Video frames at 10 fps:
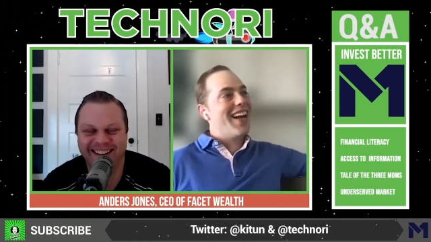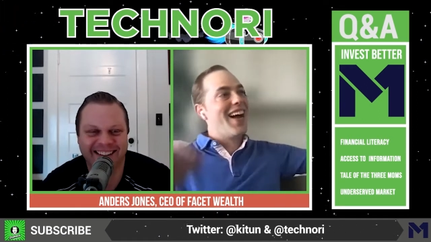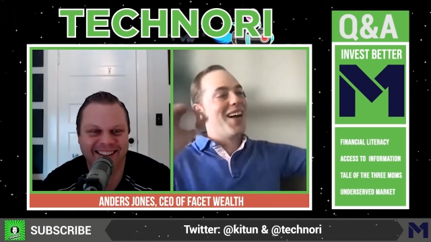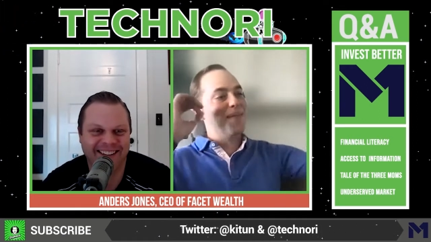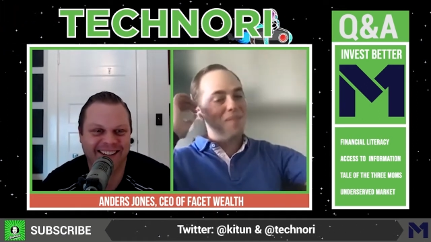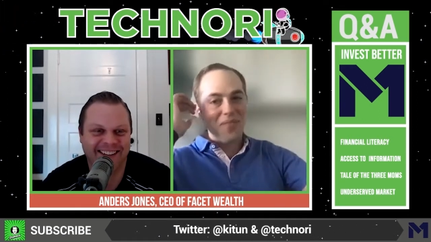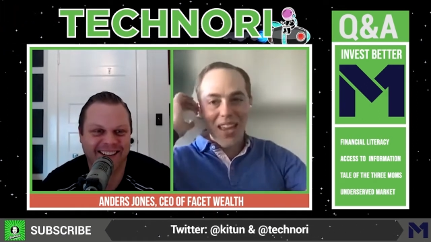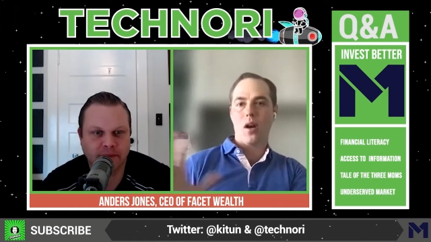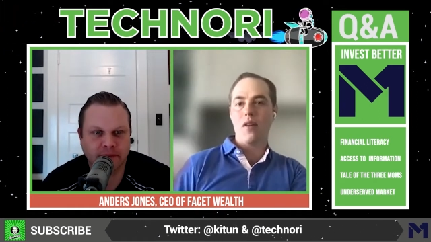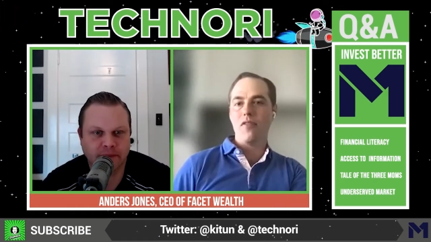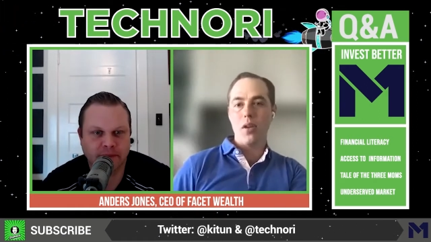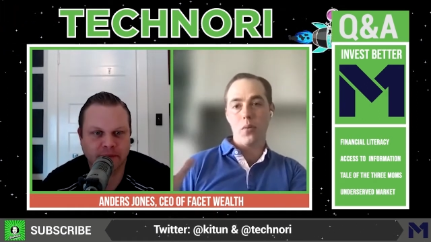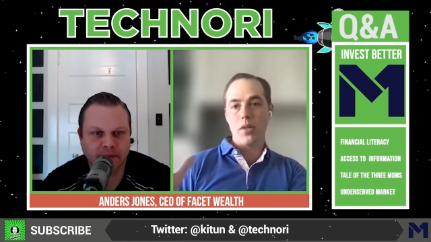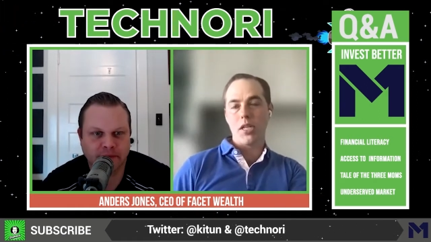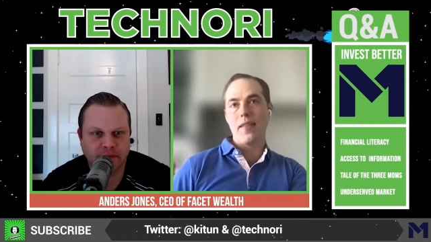Speaker 1: um, our view
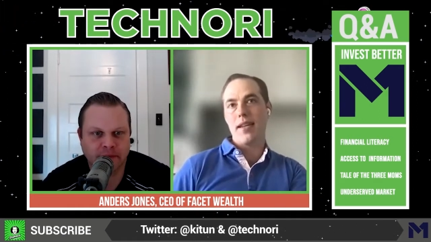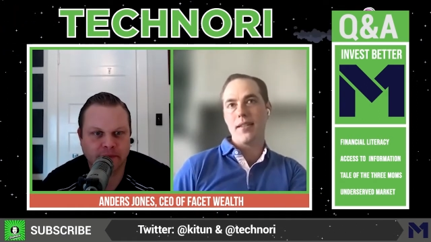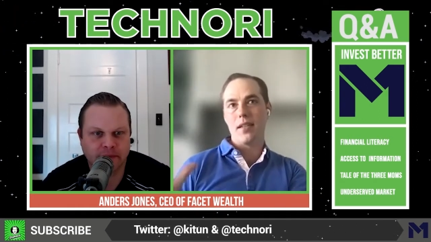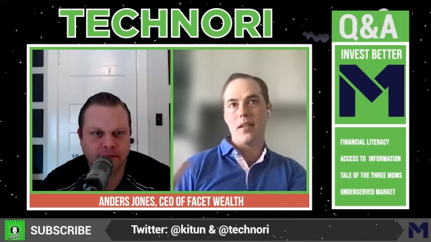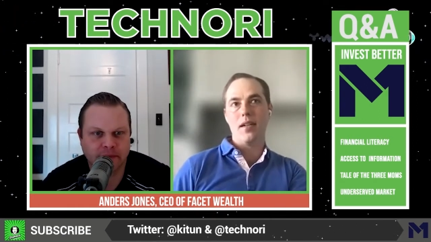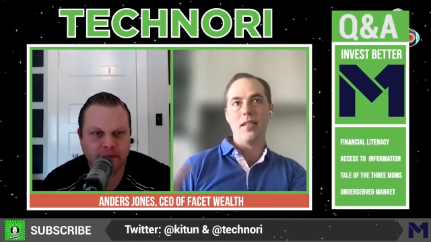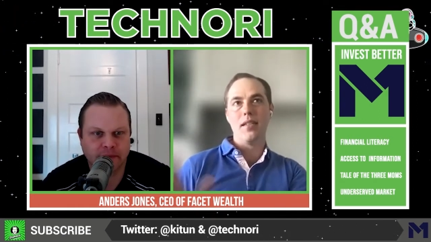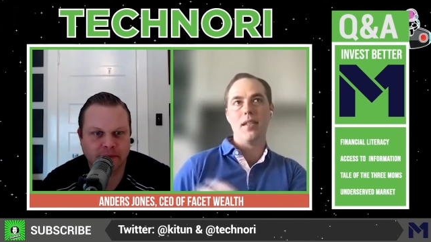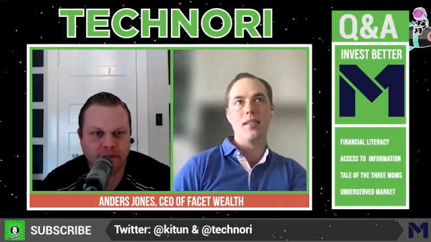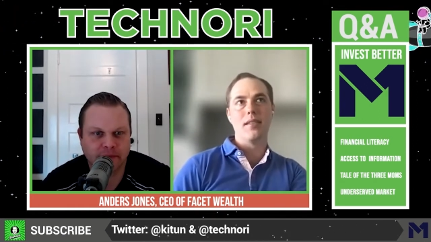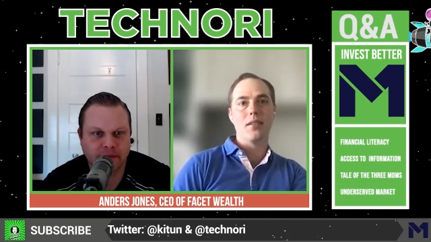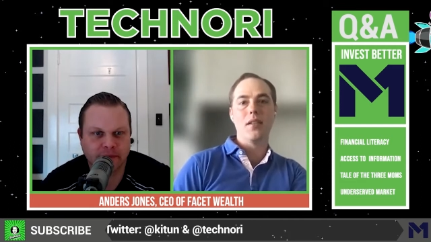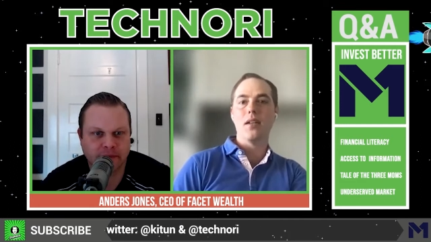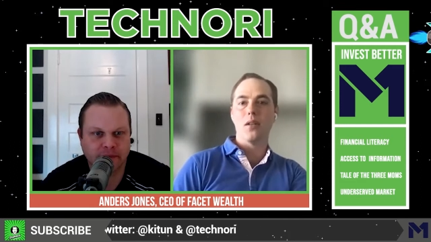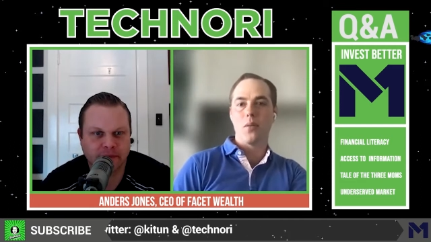which i think is a, uh, is a
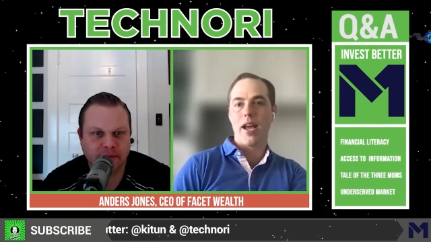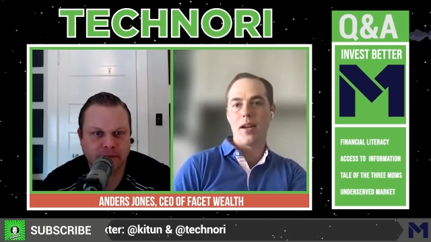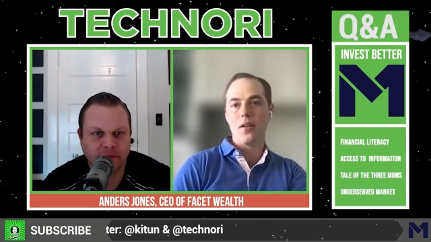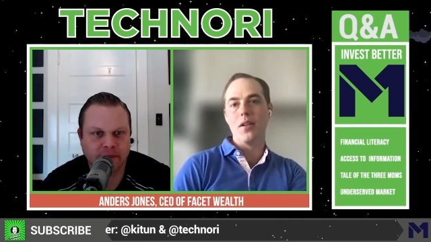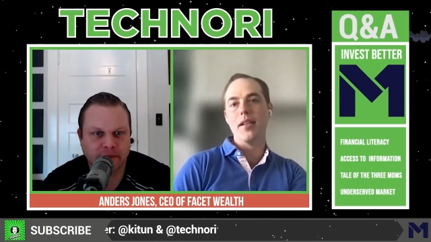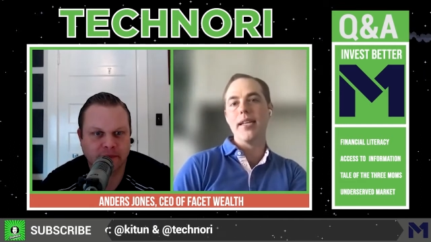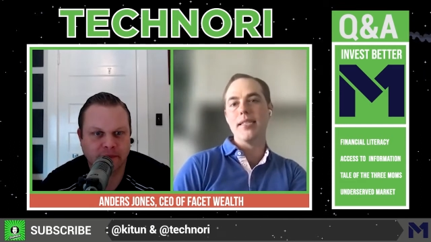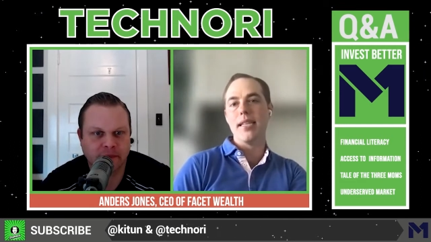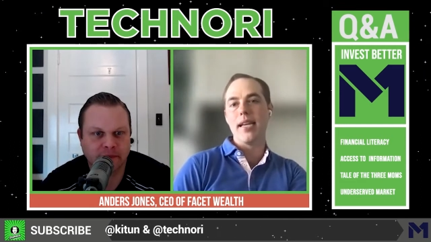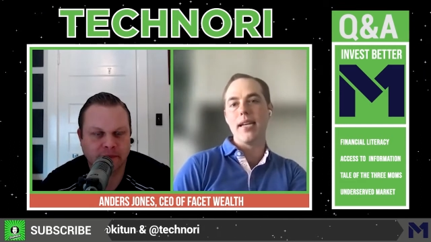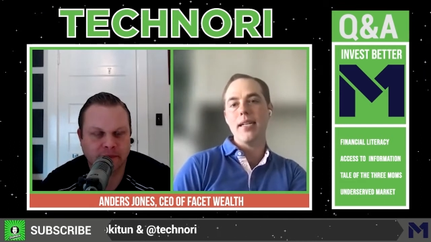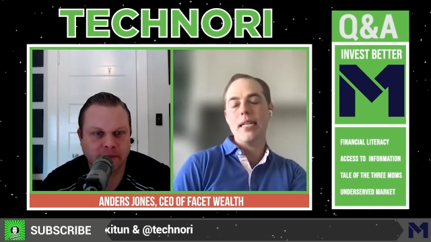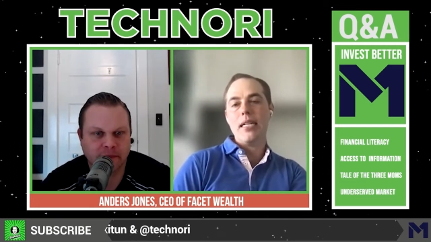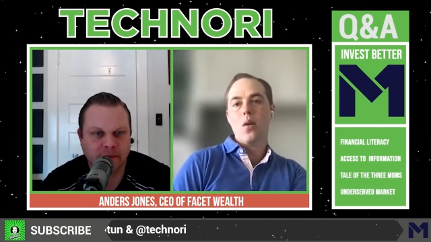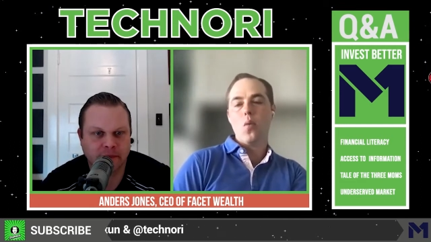little heretical is that
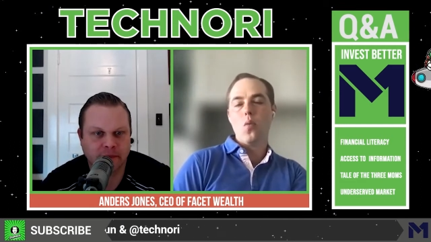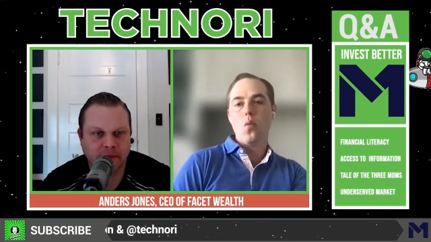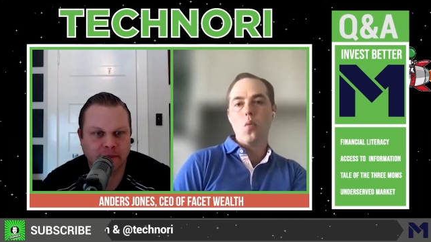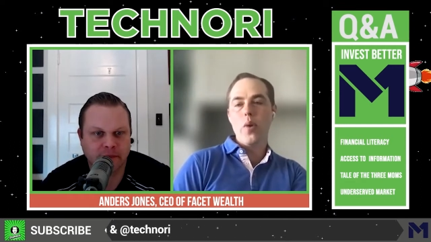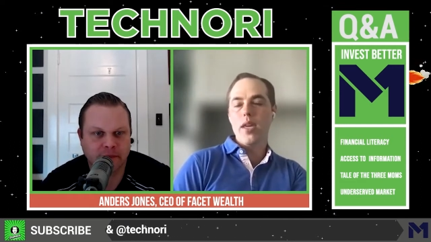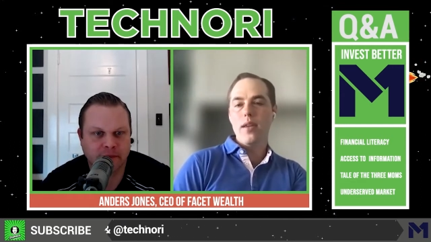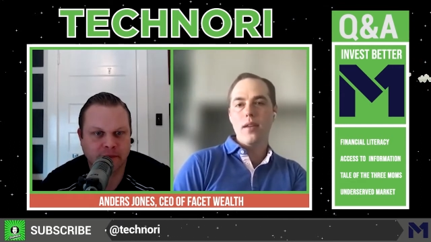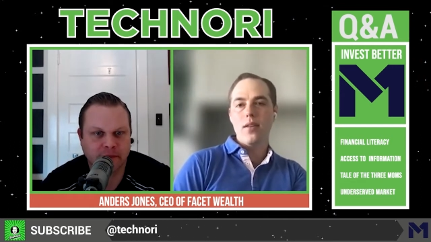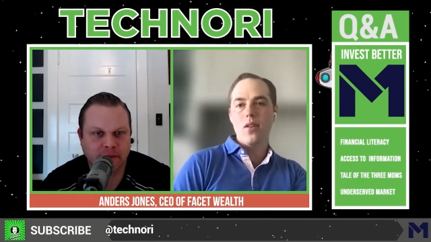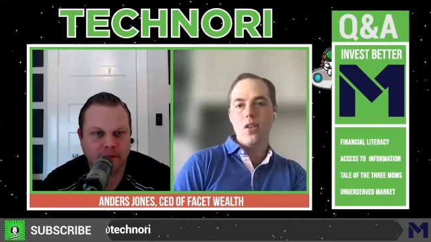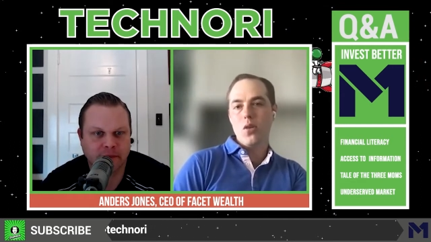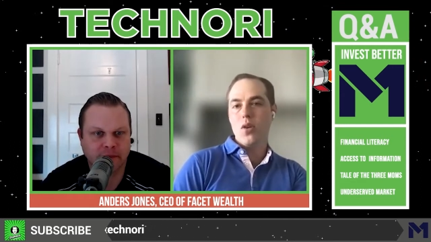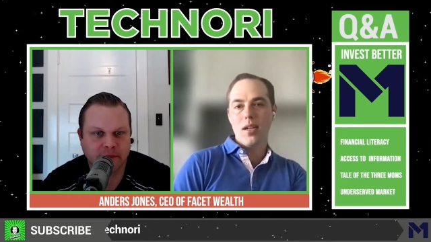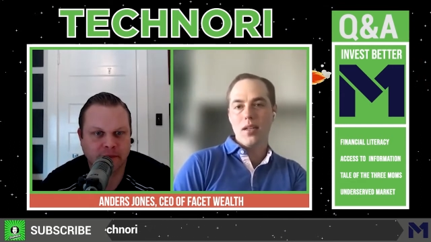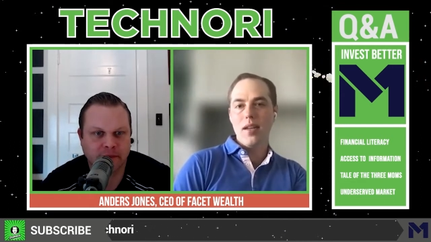we you
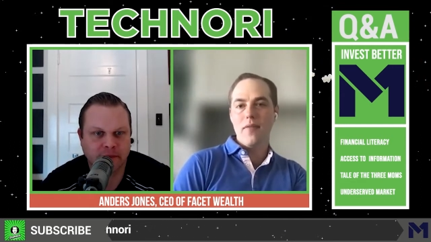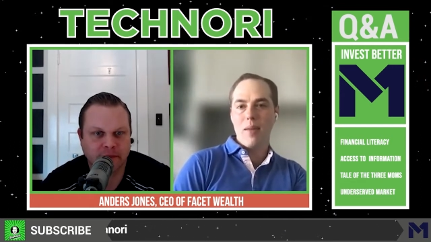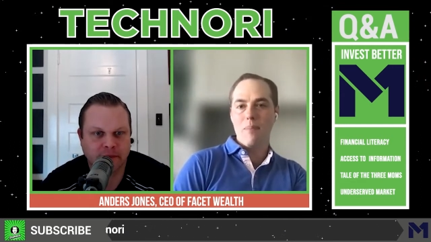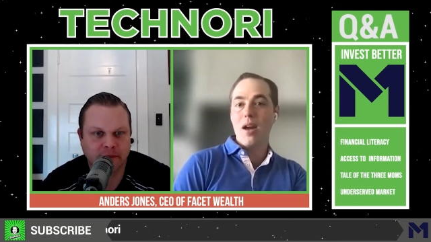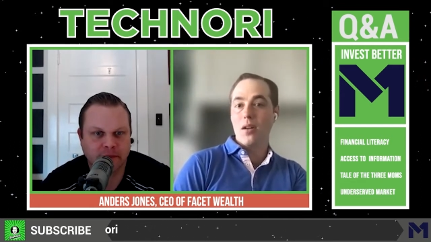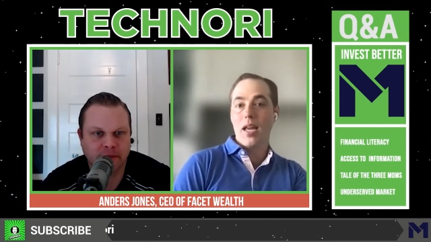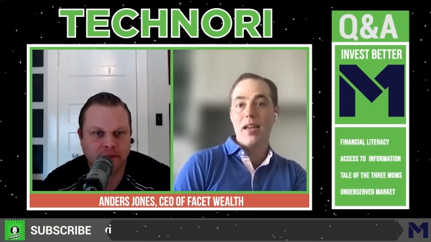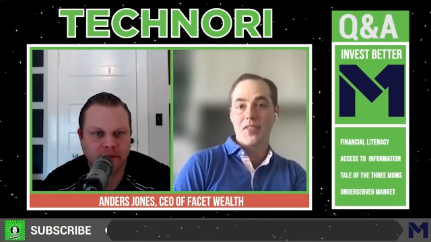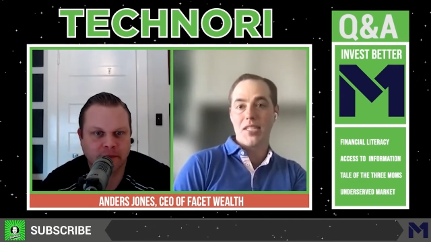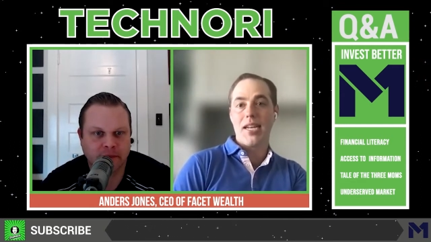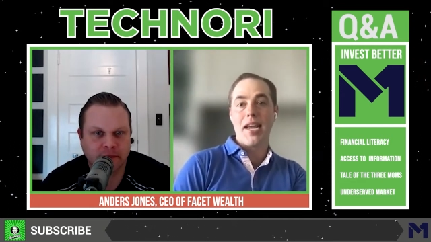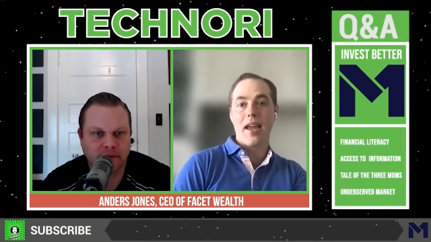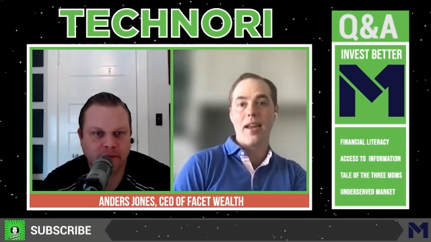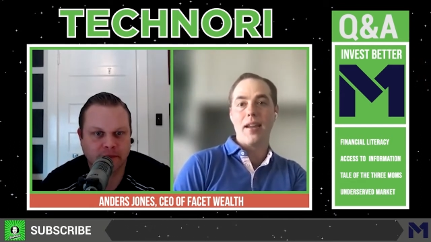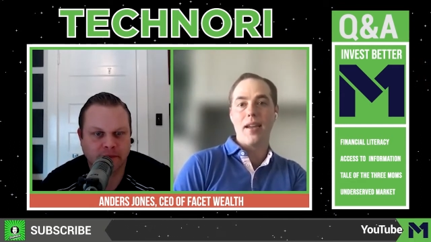can live a better life
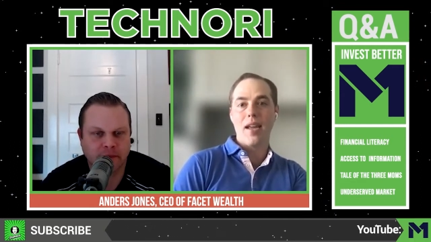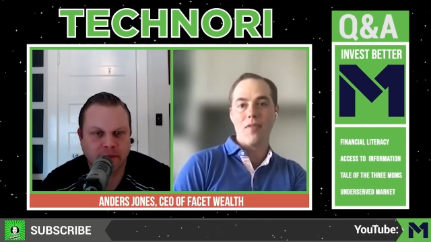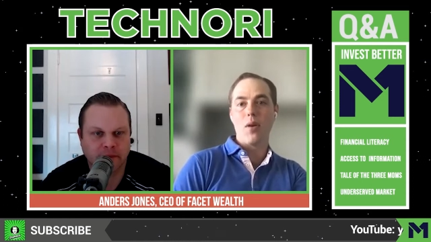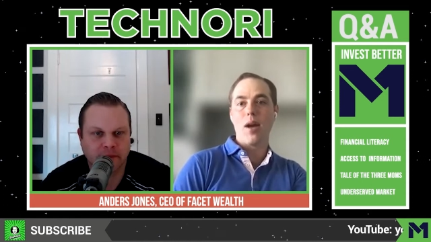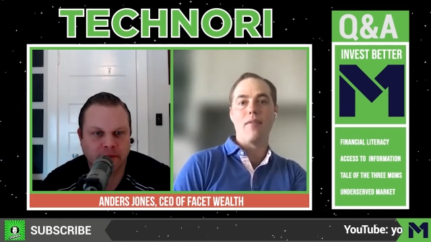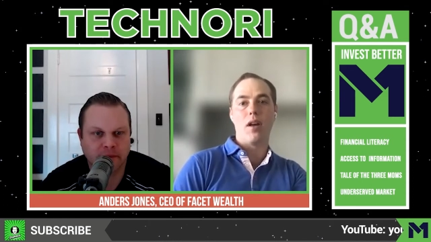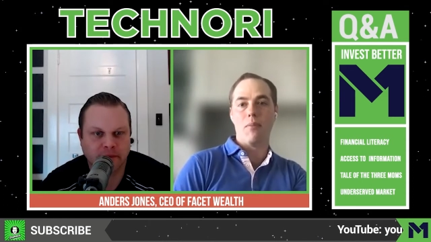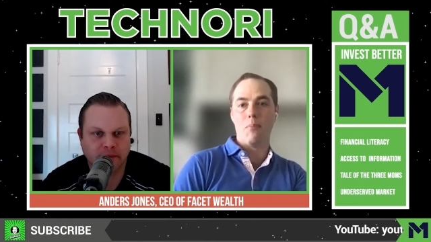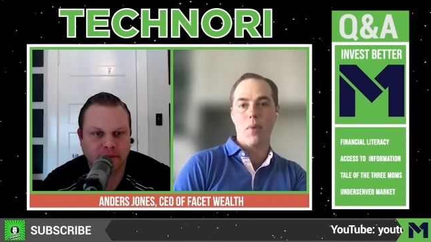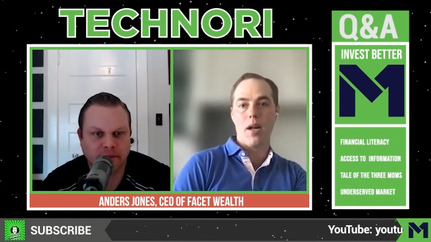today if you have a,